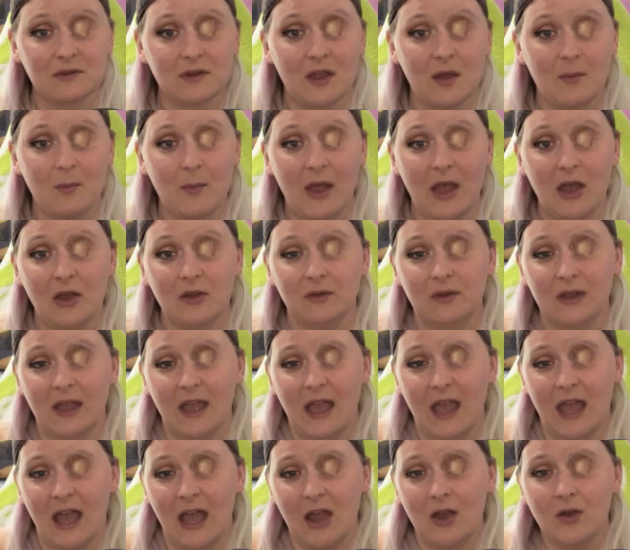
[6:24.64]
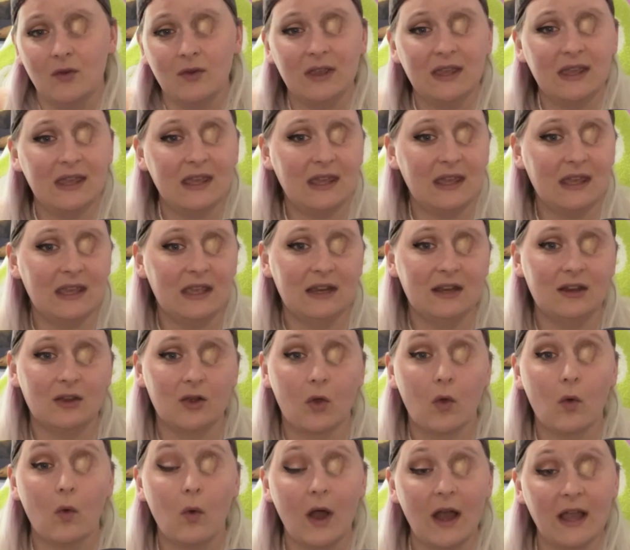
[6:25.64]
about how he'd
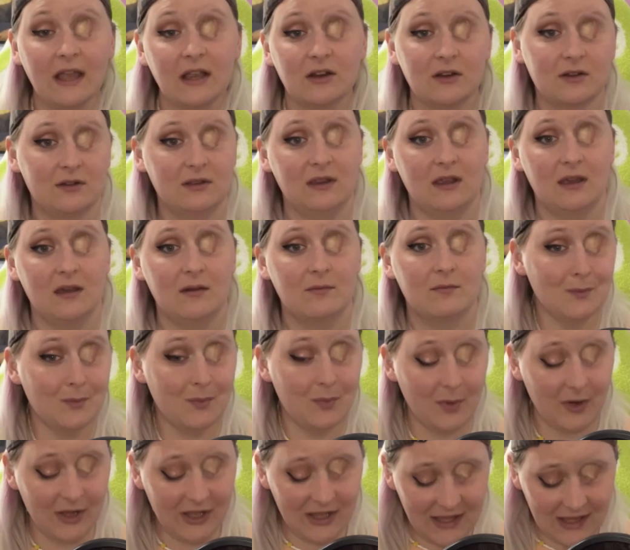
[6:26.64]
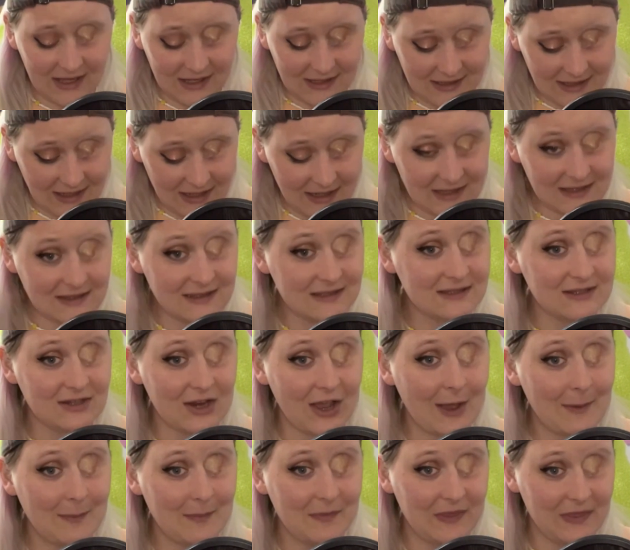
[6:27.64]
acquired them, but he didn't
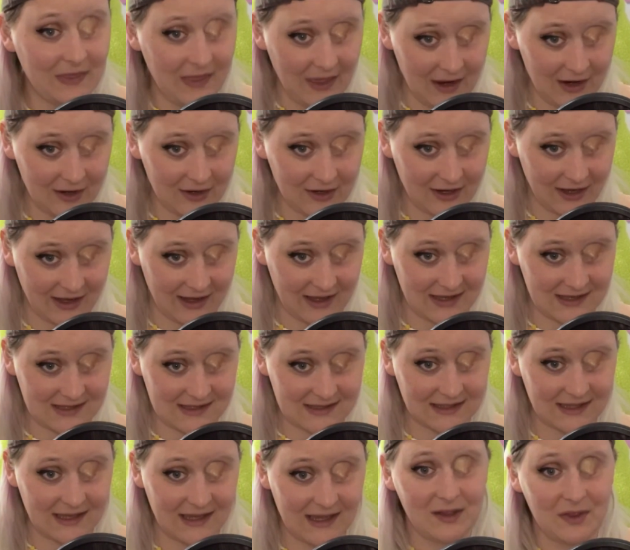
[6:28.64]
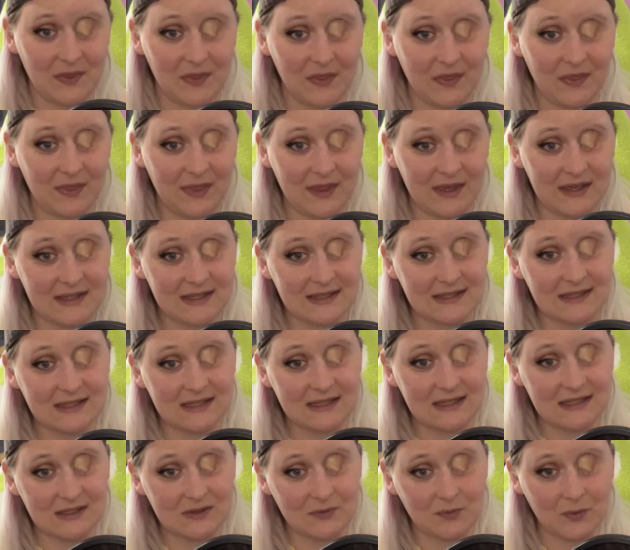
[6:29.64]
stop there, guys. This
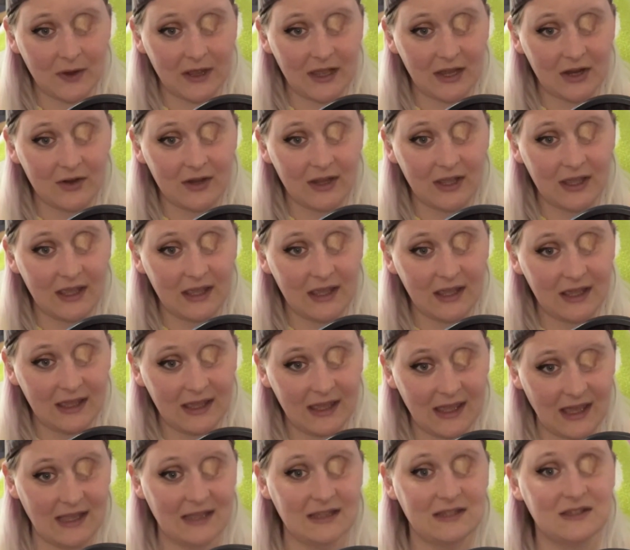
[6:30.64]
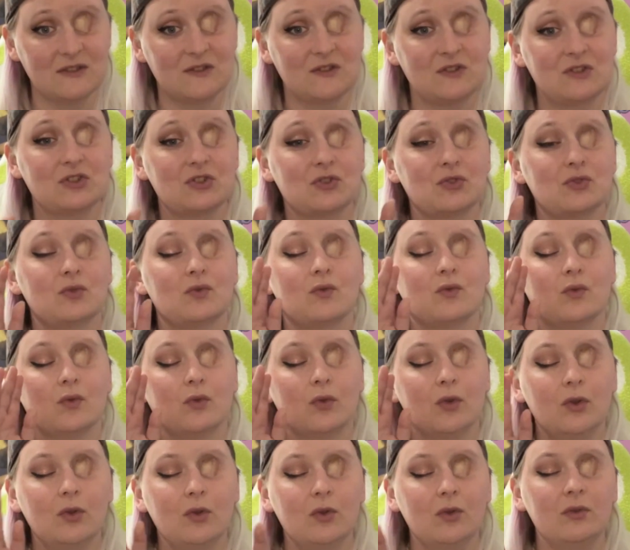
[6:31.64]
is where it gets
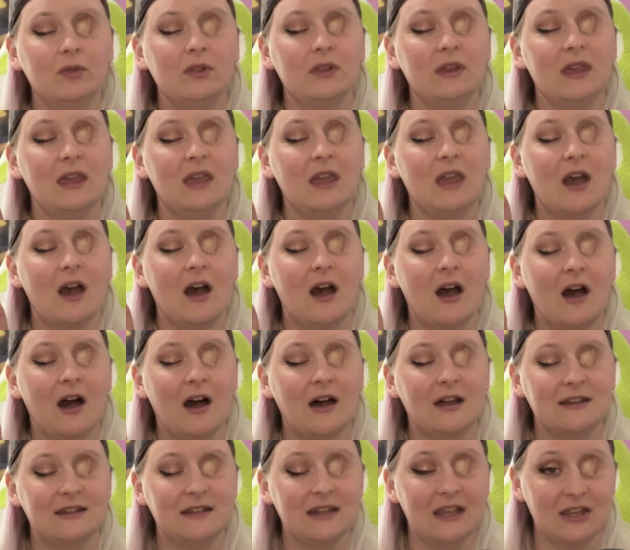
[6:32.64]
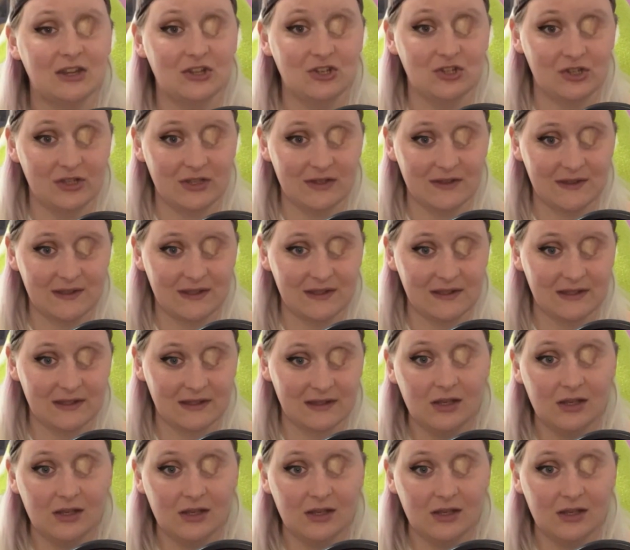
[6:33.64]
truly audacious.